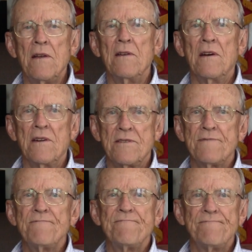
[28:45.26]
Yes.
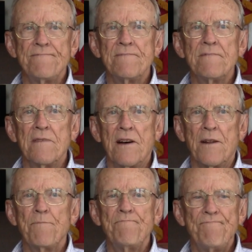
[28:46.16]
A lot
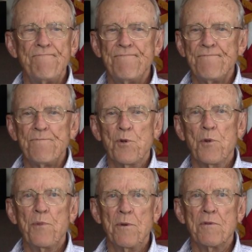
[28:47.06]
of poor
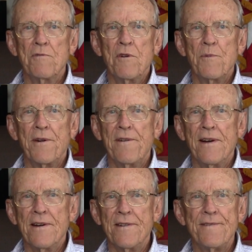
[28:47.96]
people roaming
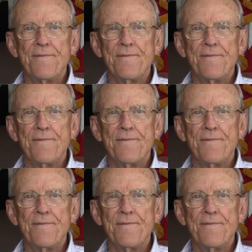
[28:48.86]
around.